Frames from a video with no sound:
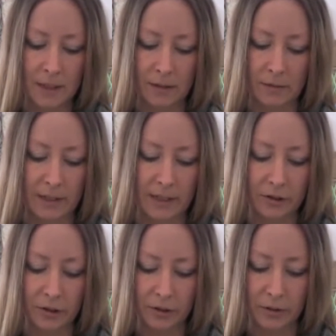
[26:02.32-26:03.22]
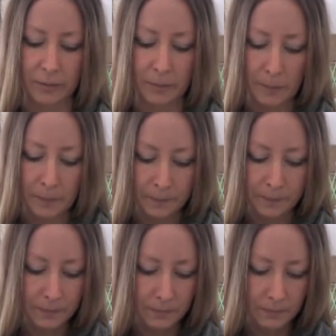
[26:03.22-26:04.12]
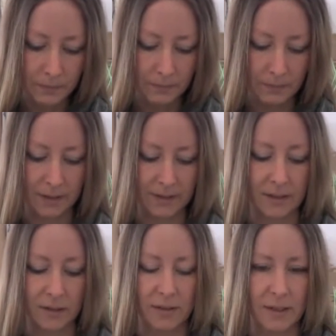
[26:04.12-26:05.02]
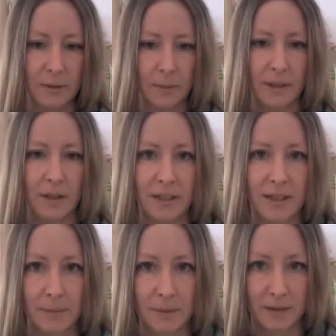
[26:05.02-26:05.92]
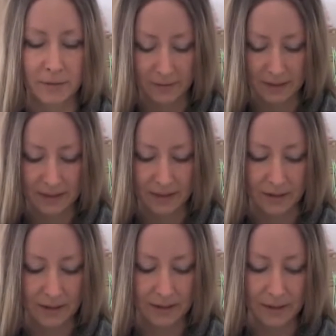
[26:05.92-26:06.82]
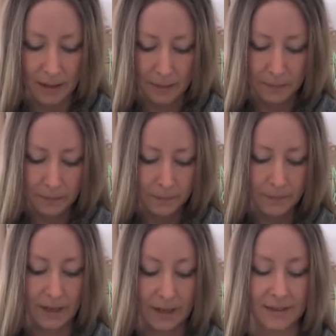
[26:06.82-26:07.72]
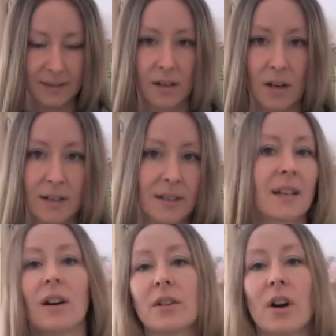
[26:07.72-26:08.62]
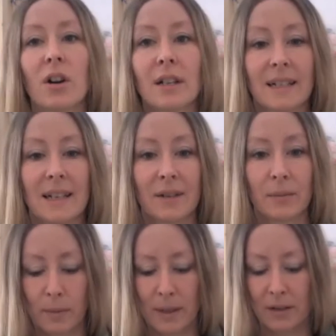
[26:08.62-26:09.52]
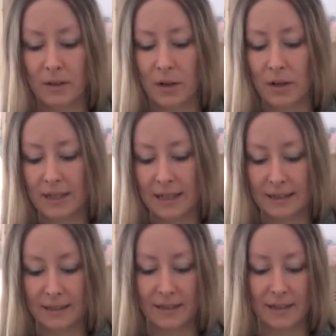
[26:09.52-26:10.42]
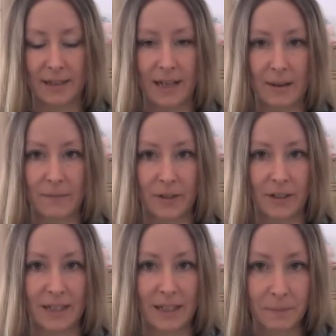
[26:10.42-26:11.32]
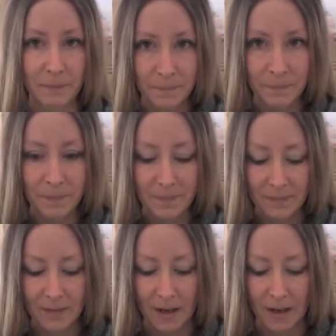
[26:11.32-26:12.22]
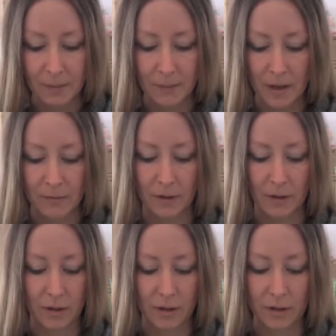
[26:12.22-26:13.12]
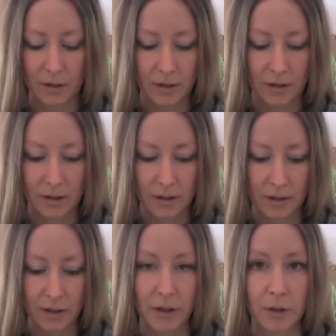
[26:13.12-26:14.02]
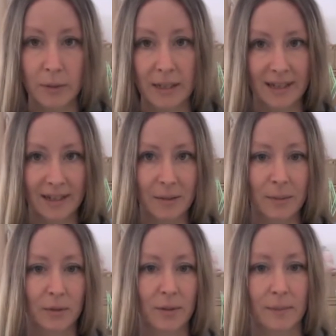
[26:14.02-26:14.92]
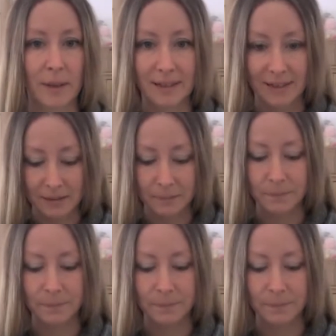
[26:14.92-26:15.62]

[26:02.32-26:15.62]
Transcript: to finish, because that does seem to be the only time that I've knitted on this. I started it on holiday. We went on holiday this year to Cape Verde over New Year, which was amazing.